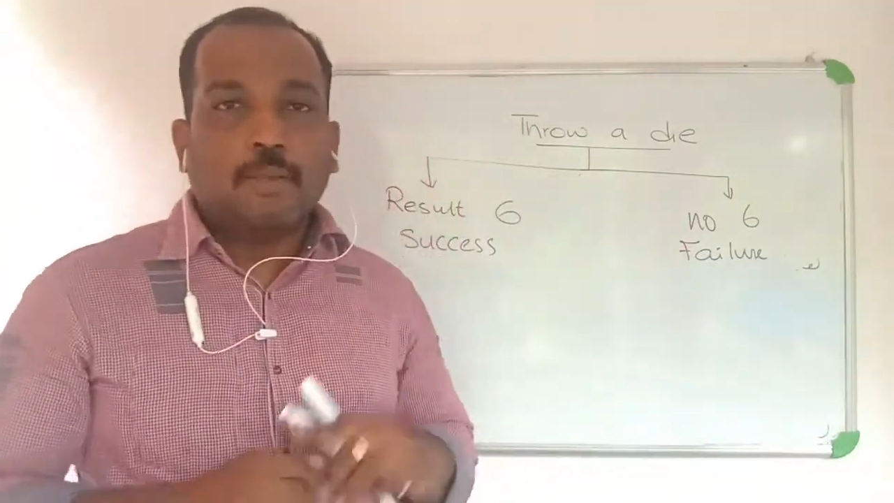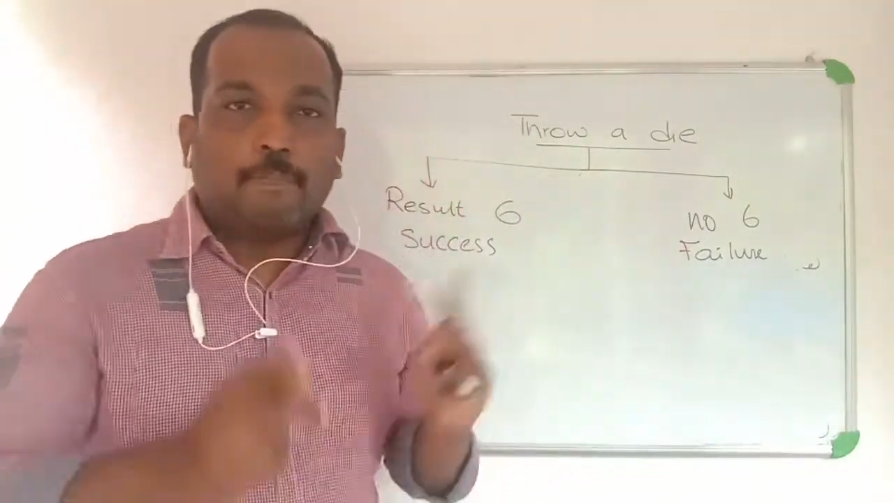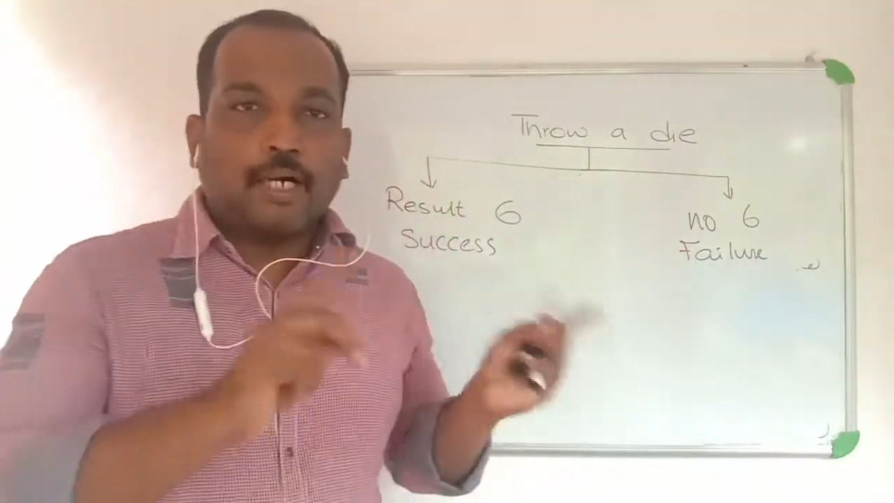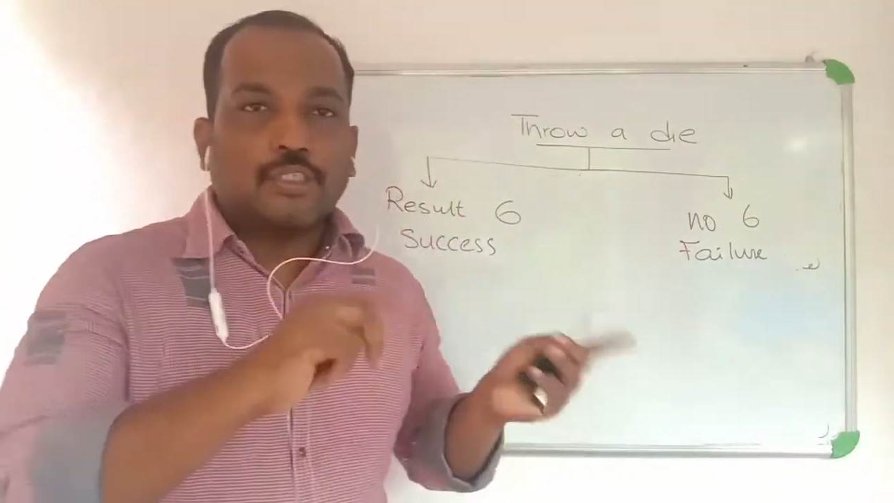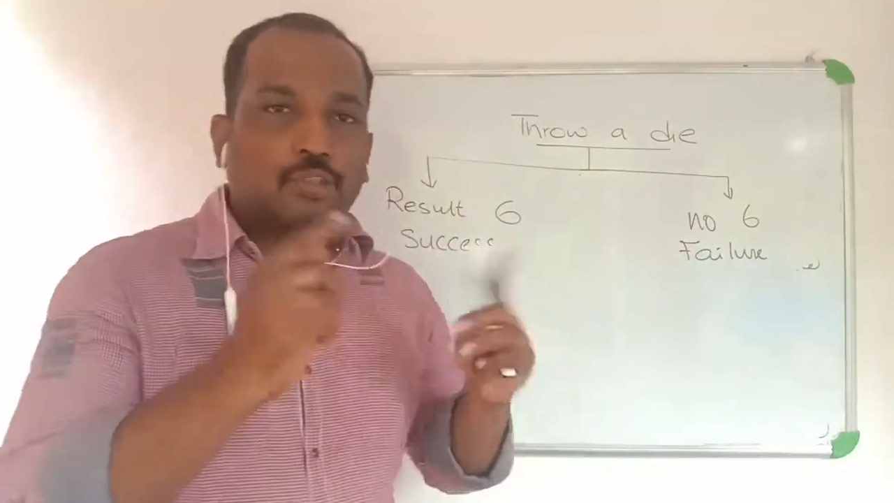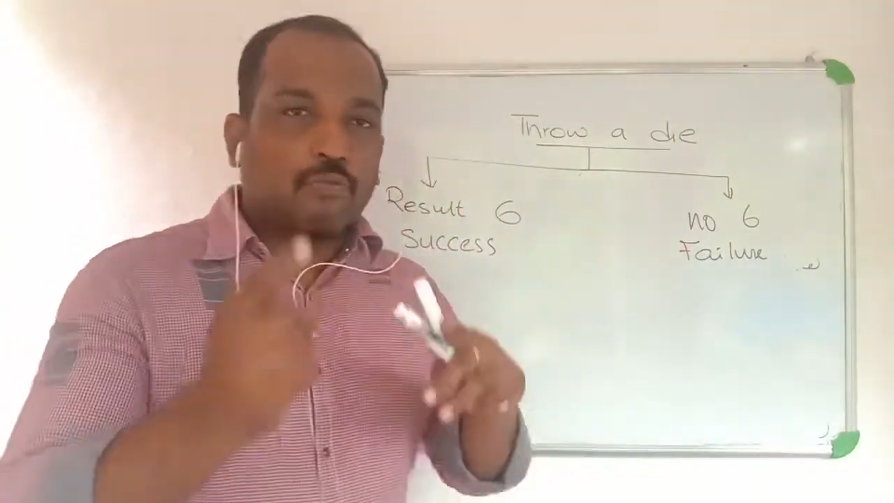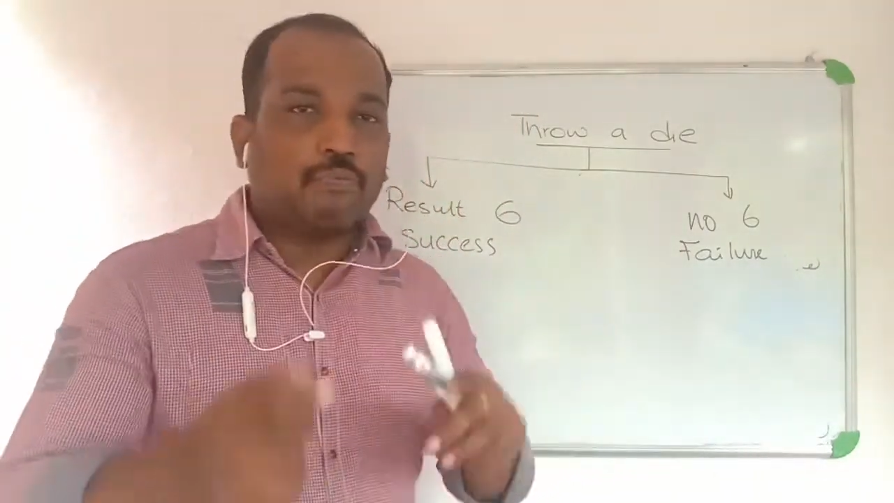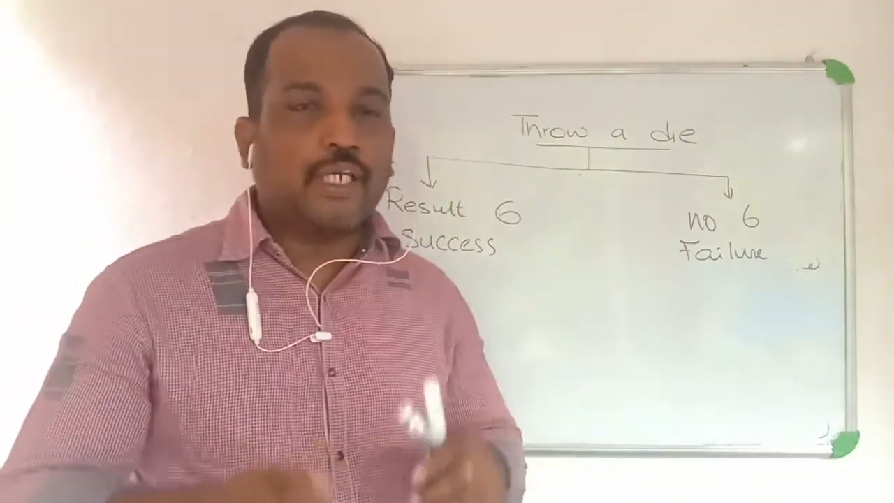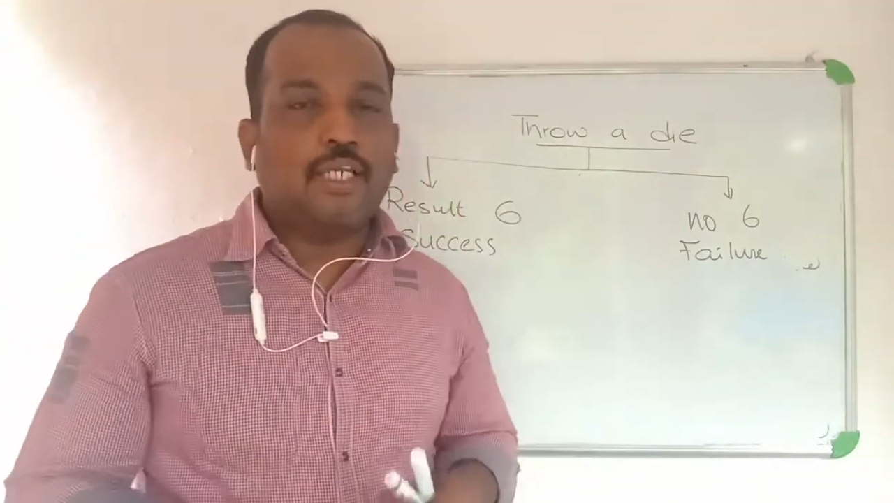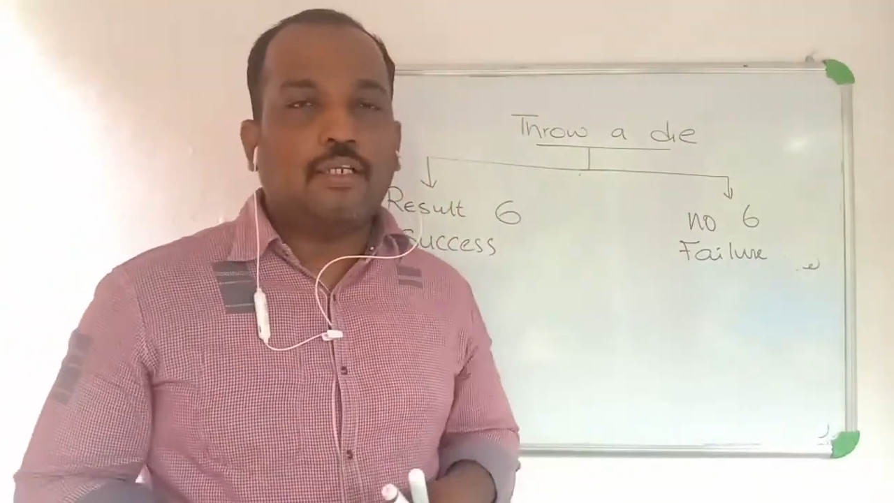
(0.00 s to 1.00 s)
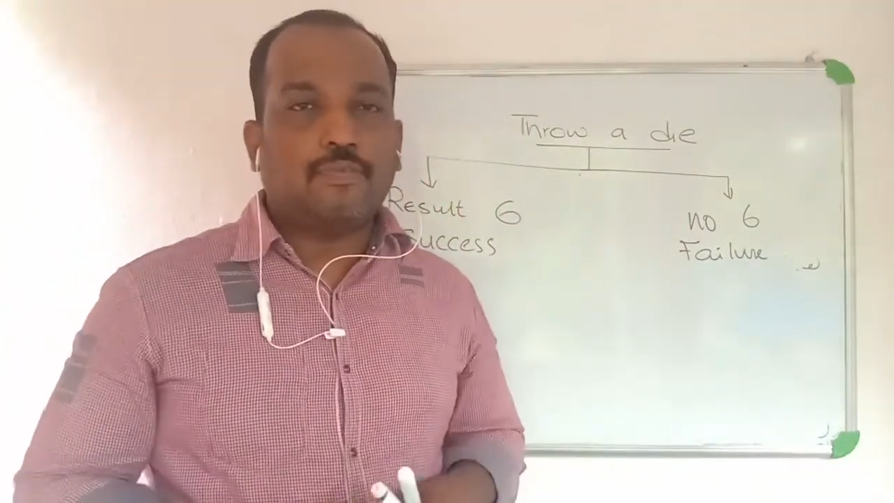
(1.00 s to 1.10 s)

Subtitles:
pass or fail.